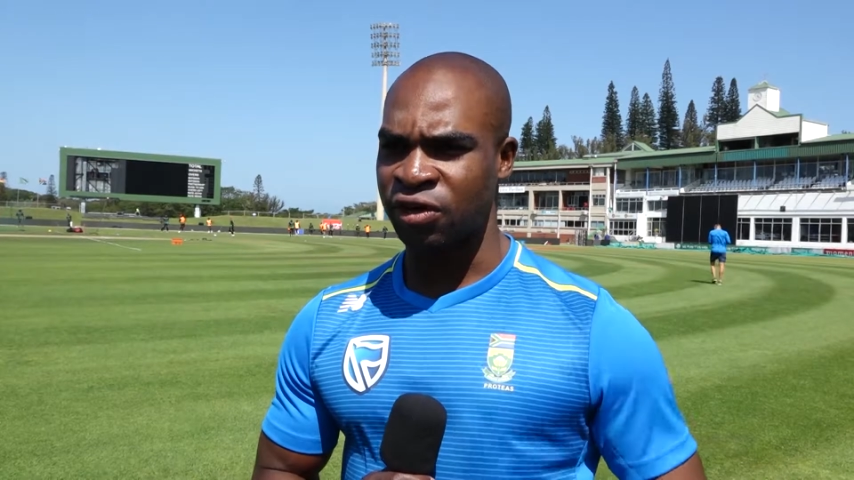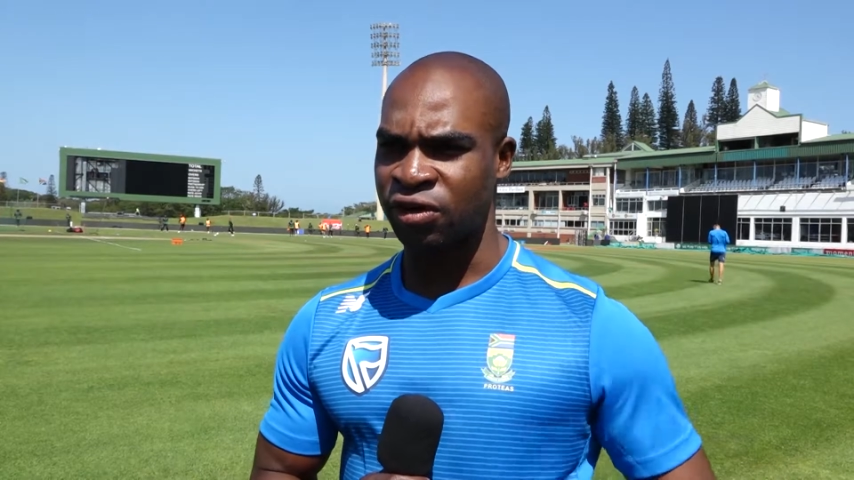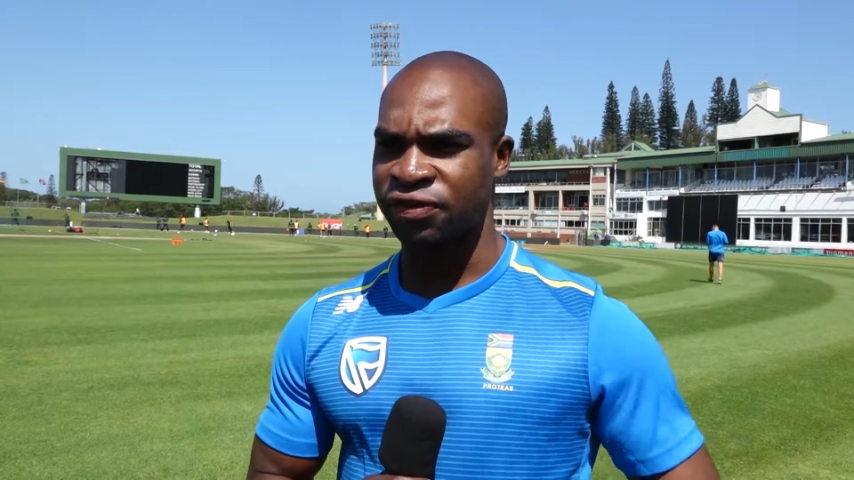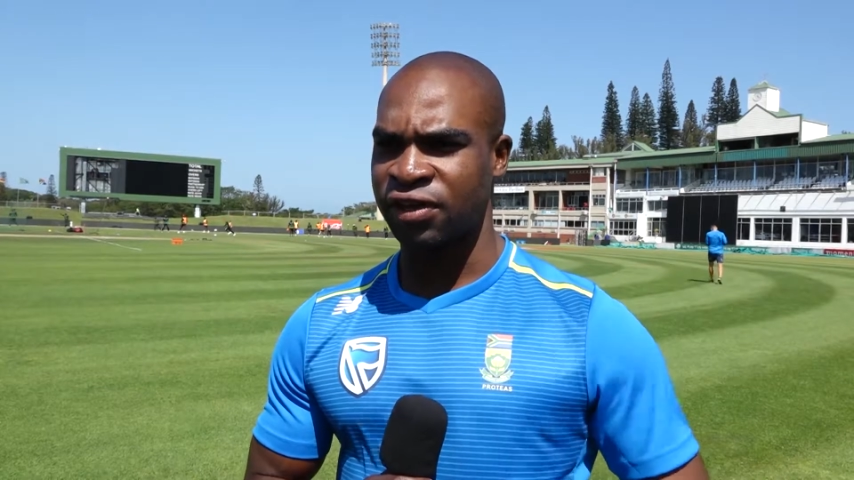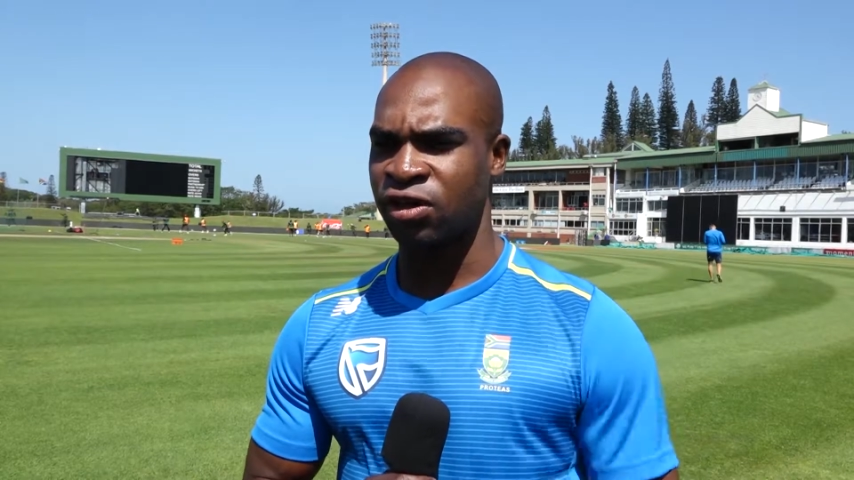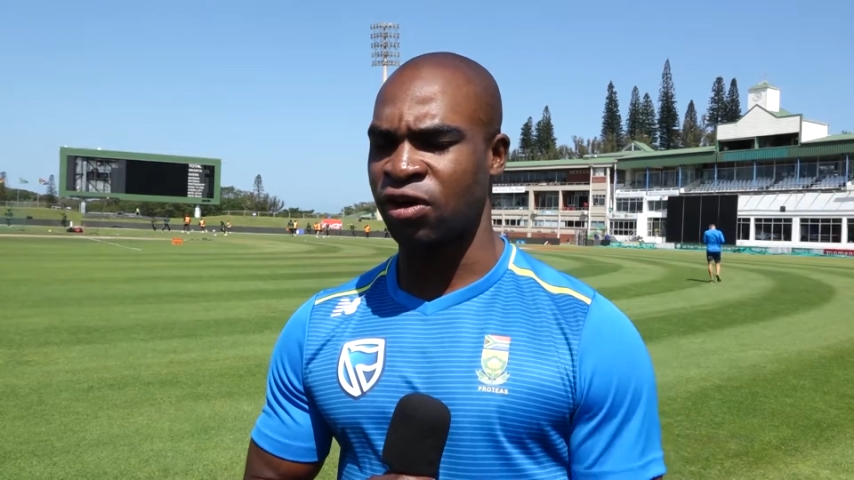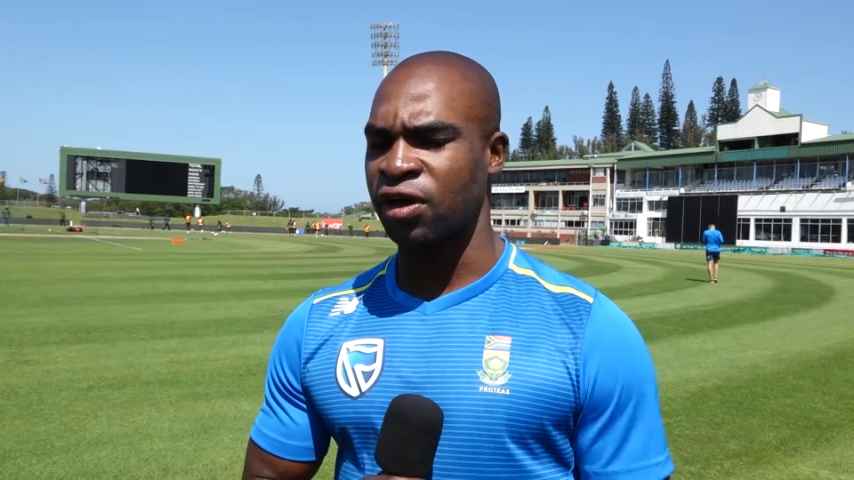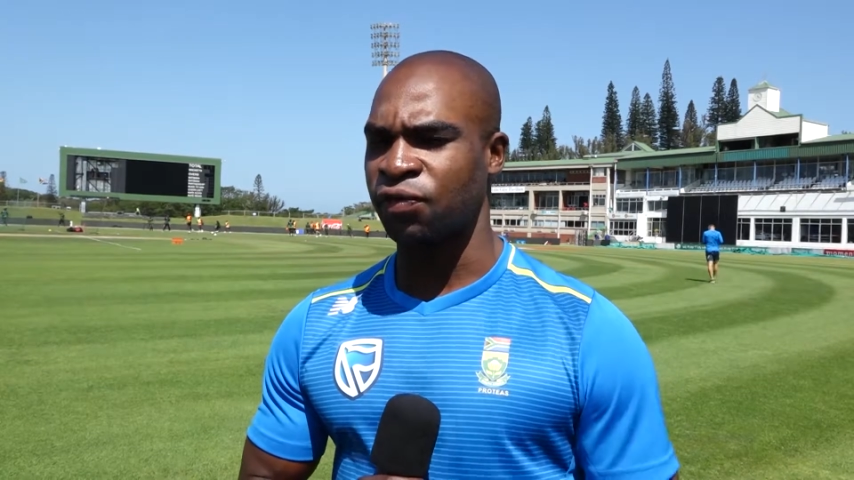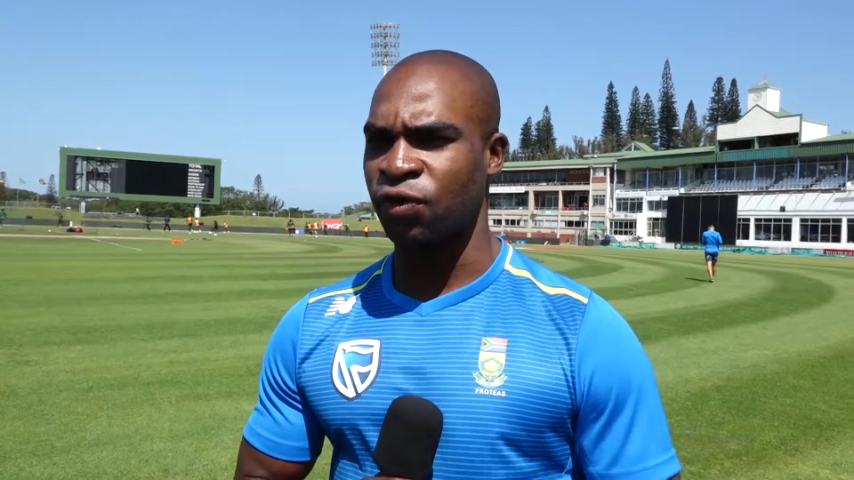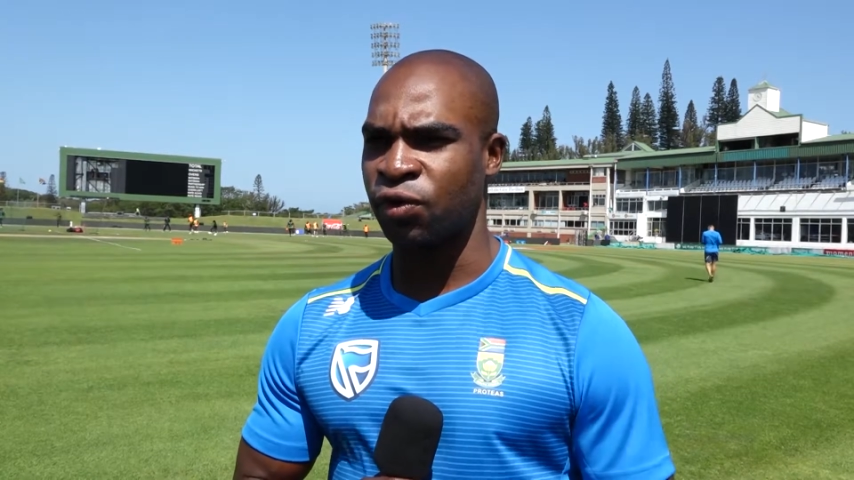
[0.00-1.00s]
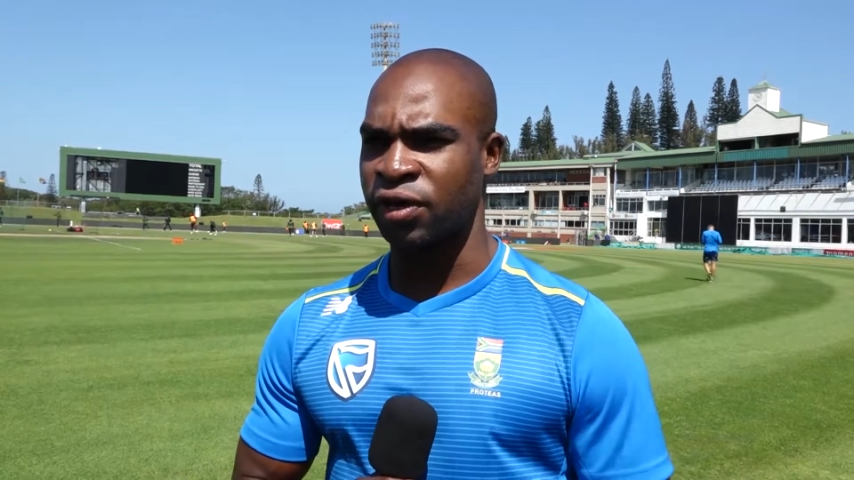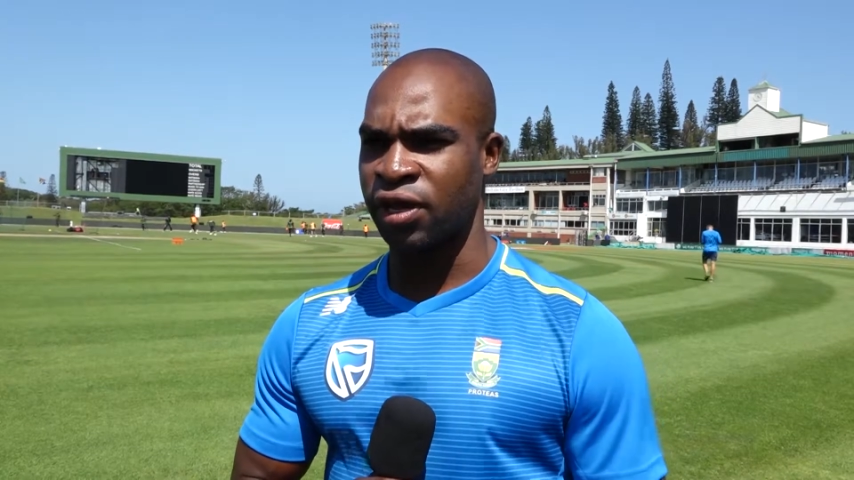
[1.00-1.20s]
in good stead going forward.